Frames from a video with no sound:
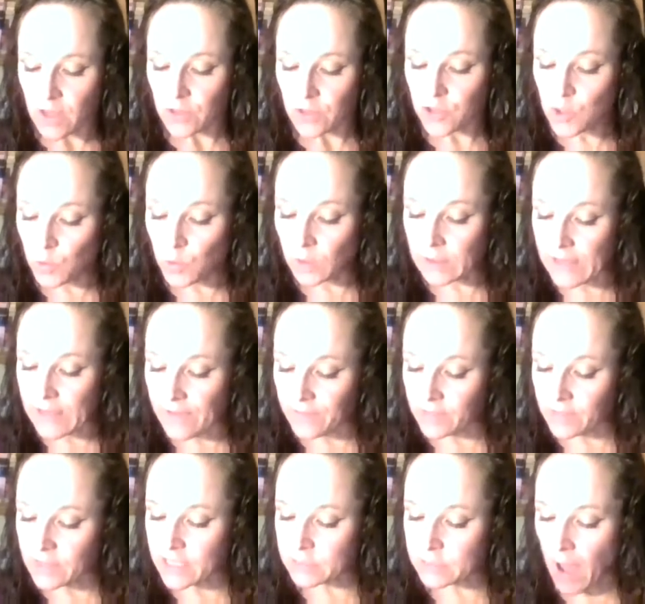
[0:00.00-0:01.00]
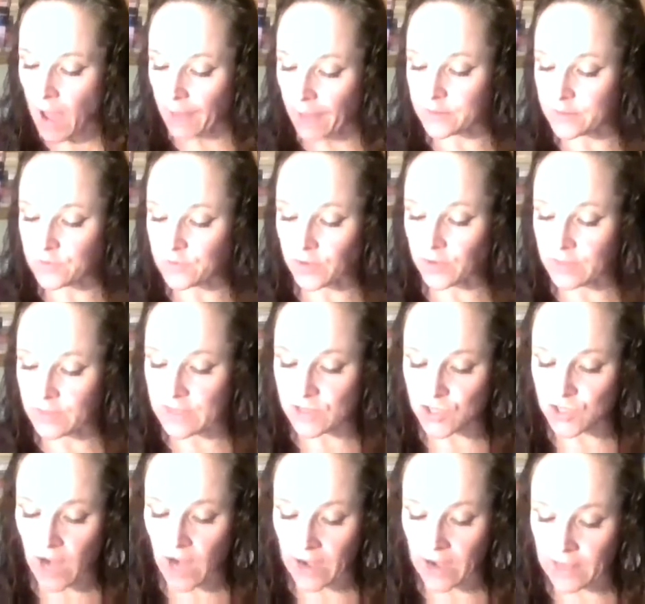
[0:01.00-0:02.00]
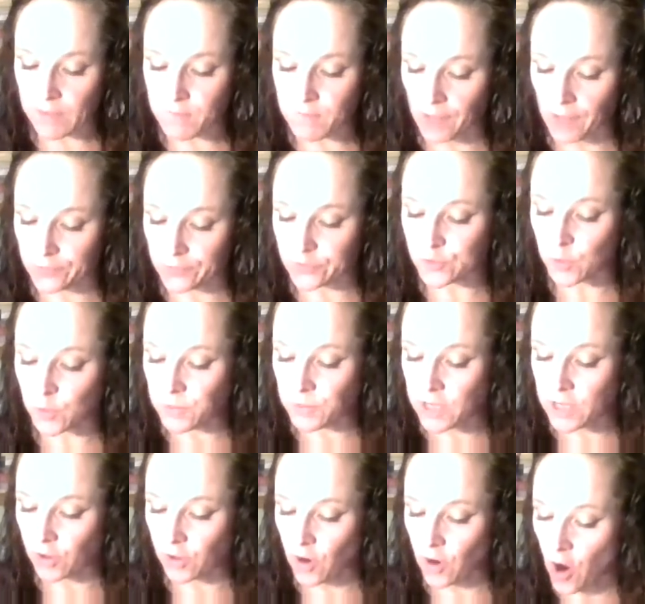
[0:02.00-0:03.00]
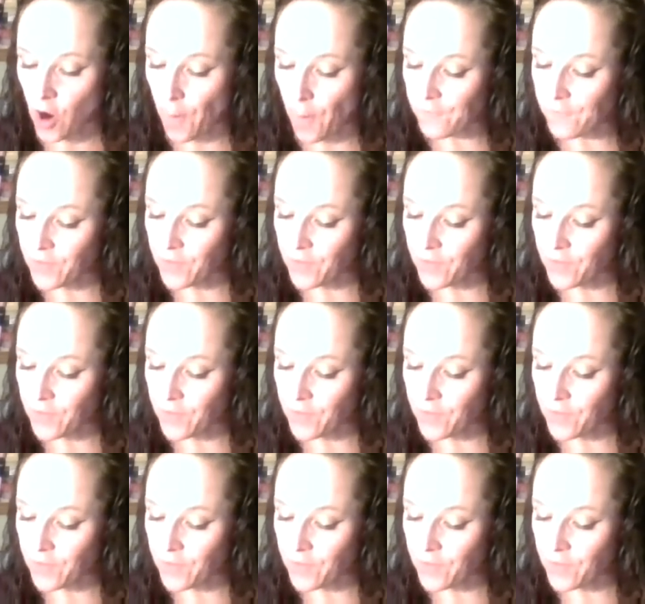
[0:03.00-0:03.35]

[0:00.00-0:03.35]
You will live in these mountains, for these shining mountains will be your home.